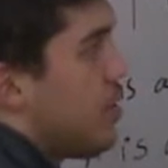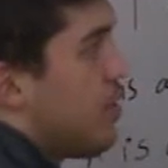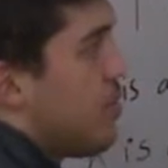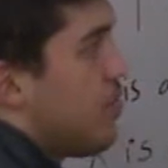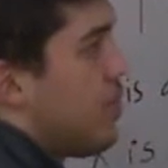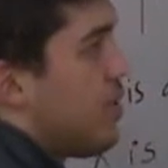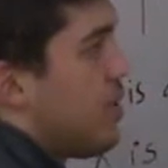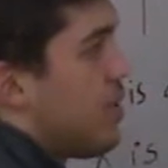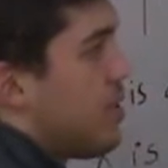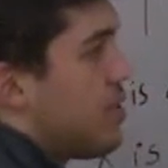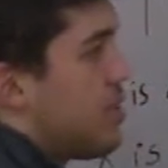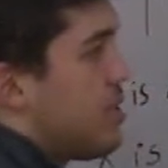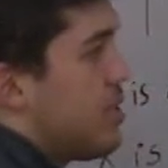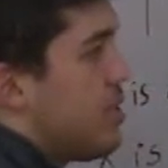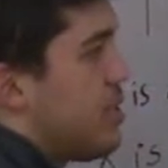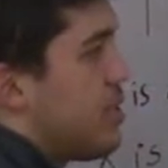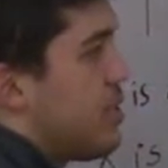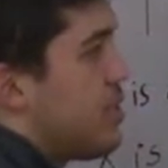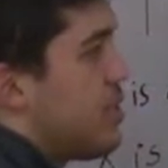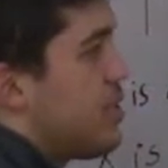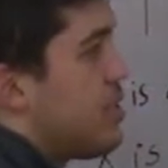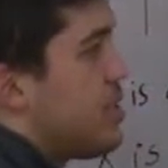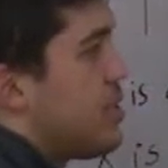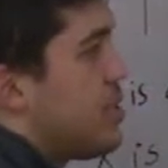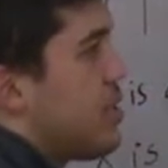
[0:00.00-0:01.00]
because this
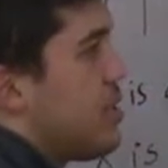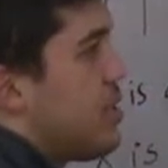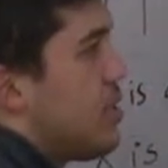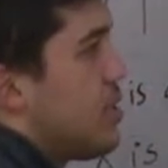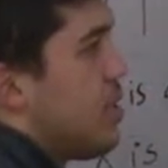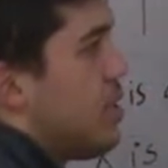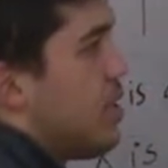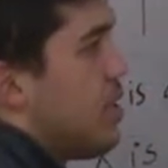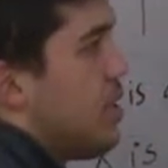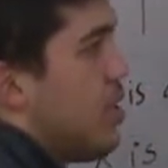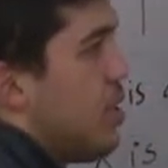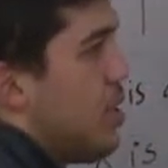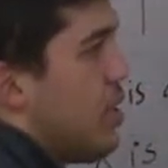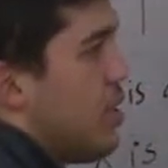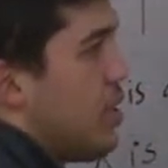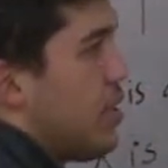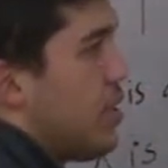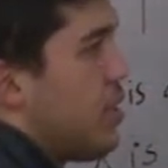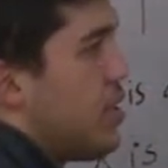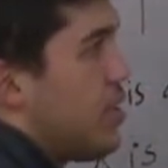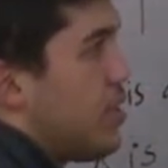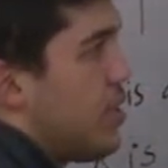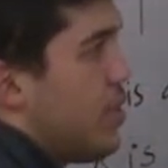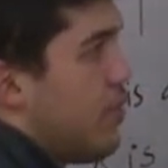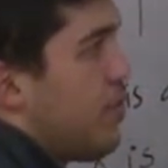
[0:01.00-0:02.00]
is
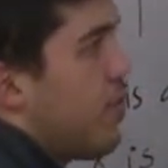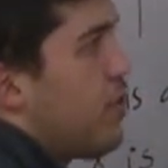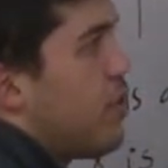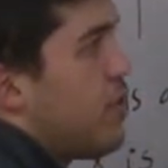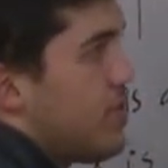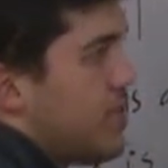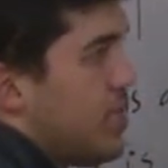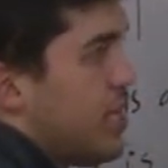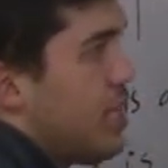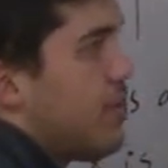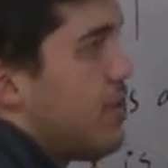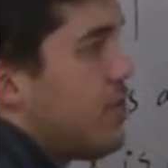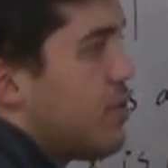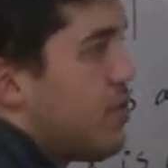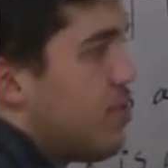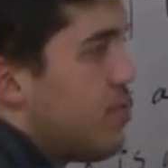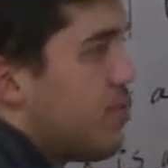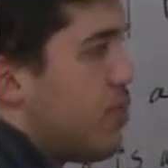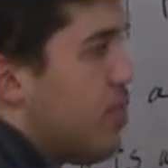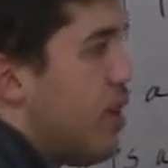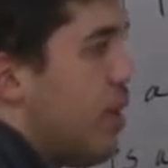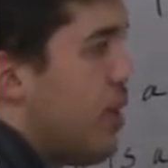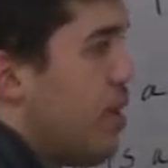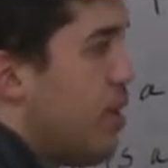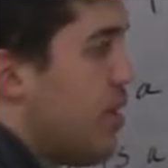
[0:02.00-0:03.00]
the first element of
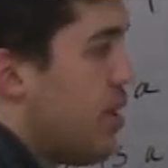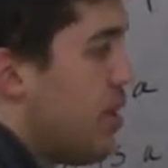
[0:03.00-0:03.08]
y.